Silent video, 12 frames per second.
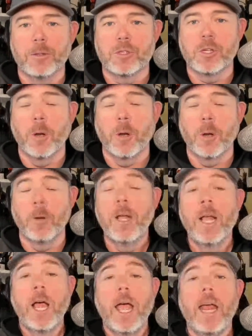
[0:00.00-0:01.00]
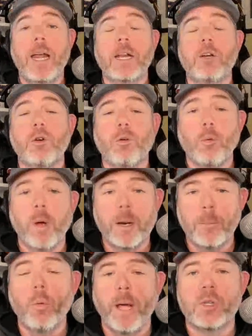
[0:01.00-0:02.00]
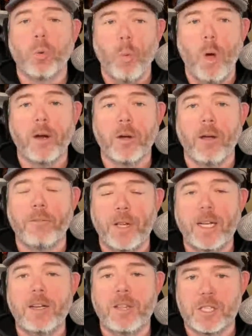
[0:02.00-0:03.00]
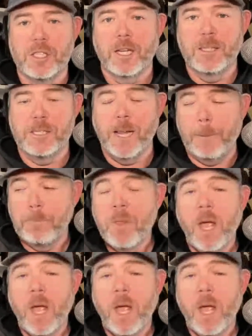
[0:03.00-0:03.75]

So an incredible way to walk off into the sunset.